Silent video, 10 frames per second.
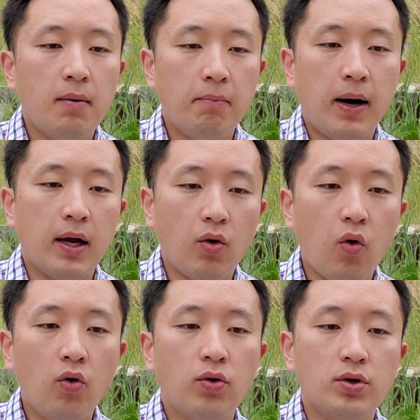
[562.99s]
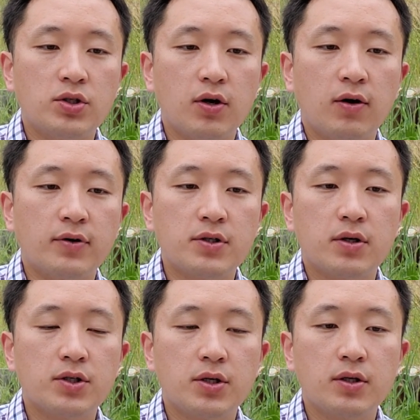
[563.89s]
by owners of
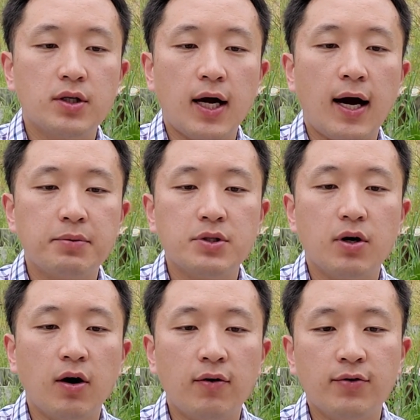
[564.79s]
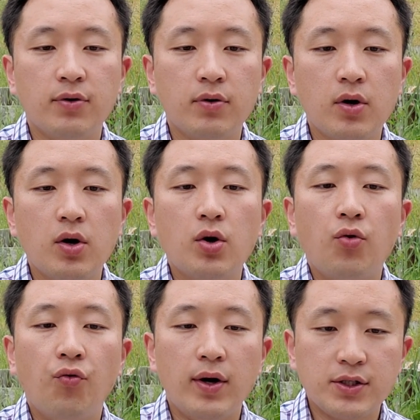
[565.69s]
certain types of
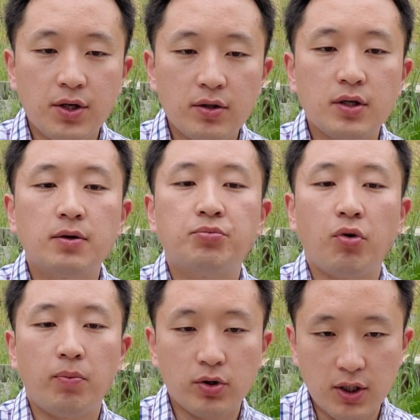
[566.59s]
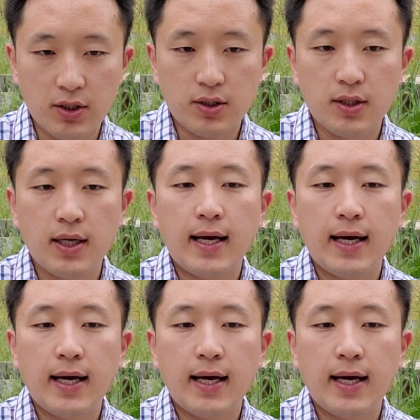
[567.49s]
residential properties,